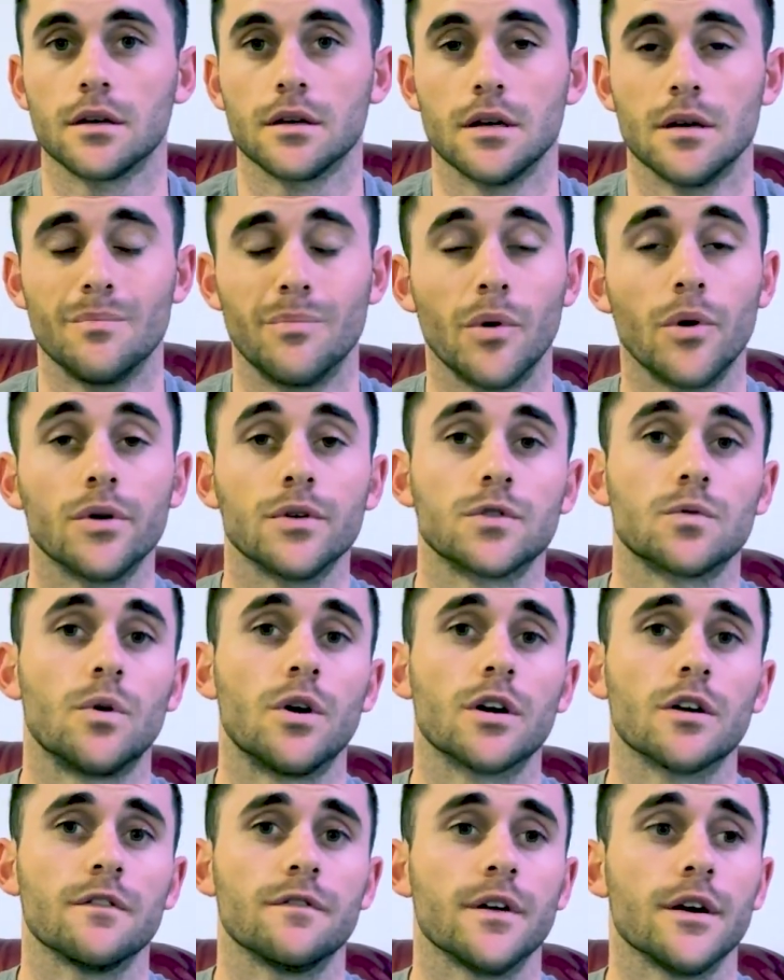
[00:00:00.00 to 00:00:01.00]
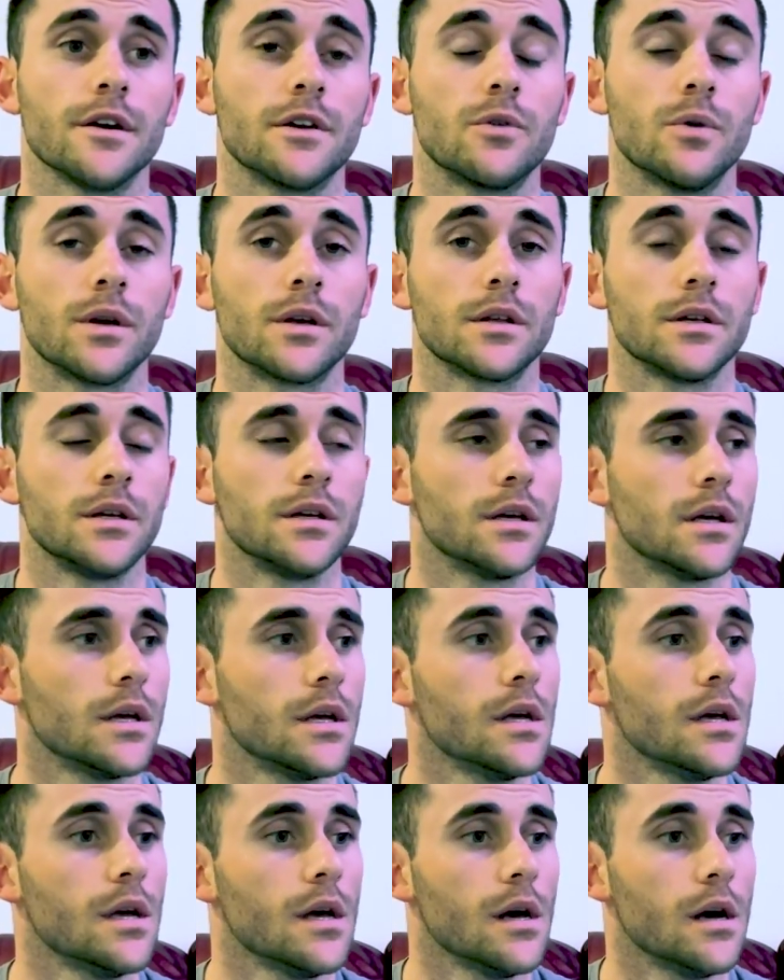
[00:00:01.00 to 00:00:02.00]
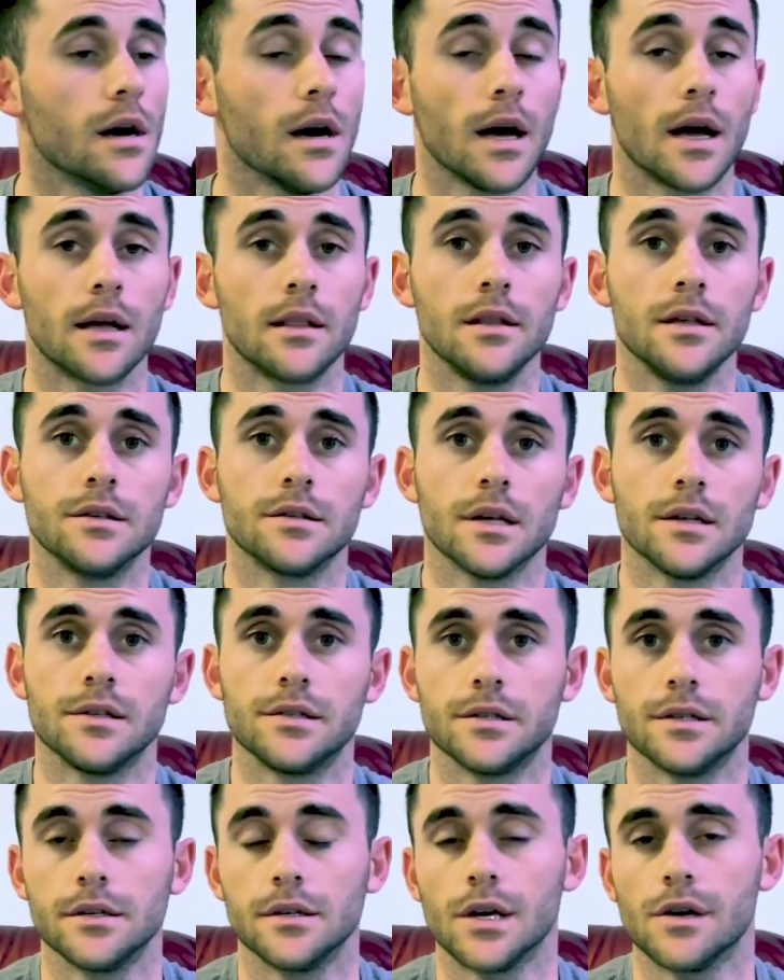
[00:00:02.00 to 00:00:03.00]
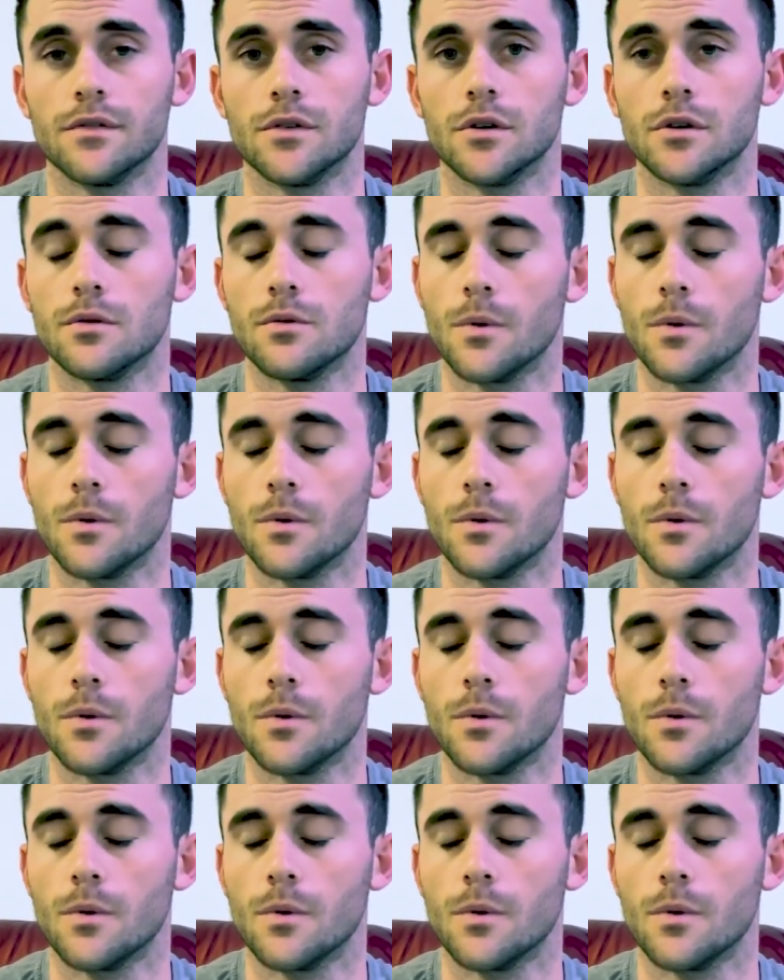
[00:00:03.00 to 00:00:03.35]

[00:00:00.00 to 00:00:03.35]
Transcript: It boils water very quickly, at least at sea level.